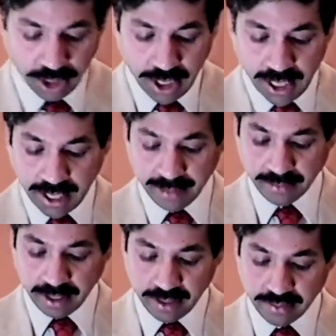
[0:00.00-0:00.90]
And,
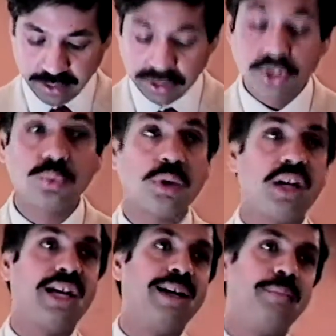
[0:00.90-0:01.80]
and this is where
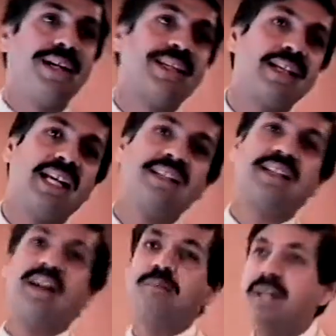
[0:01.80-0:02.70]
a metal can
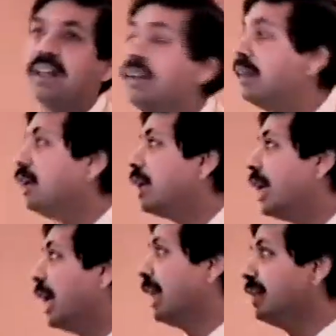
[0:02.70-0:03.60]
come in
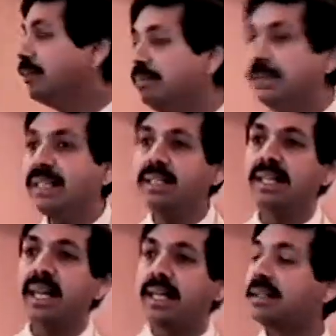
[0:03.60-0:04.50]
and
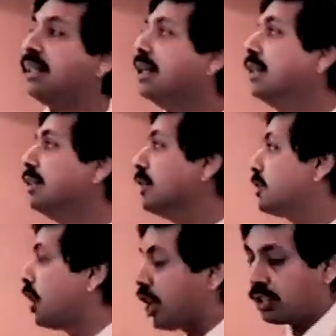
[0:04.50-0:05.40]
mediate this
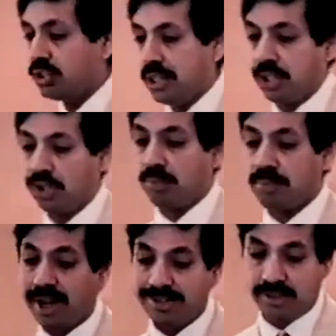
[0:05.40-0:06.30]
oxidation
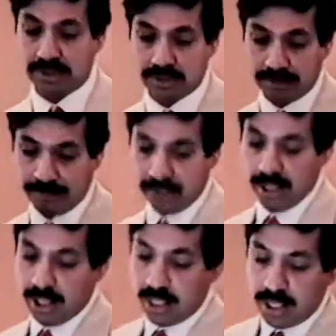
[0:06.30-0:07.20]
process.
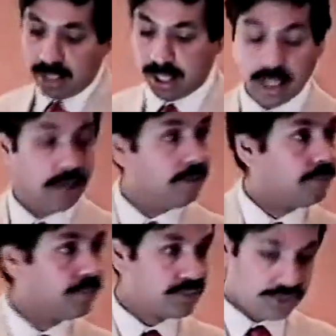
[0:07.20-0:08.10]
Uh,
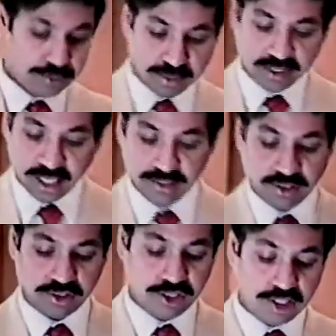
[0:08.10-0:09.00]
this has been done
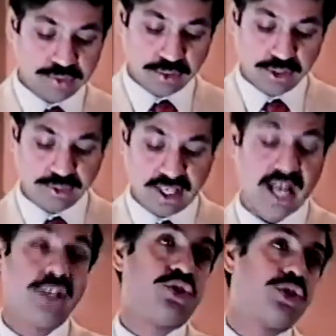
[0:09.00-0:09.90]
successfully with
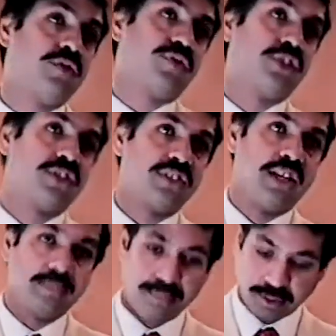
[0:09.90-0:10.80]
hydrogen, for
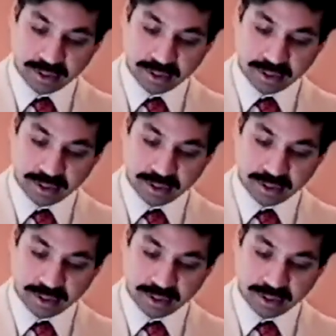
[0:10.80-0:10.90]
example.